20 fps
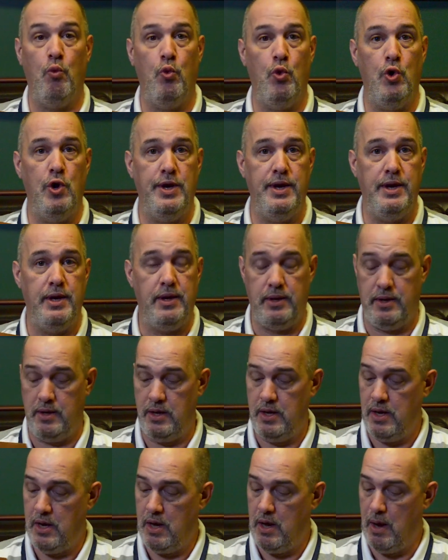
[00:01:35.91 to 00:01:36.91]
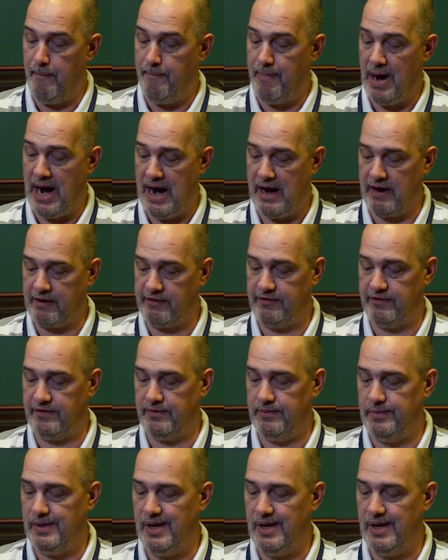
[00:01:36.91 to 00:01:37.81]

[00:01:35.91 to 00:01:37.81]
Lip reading: wood box.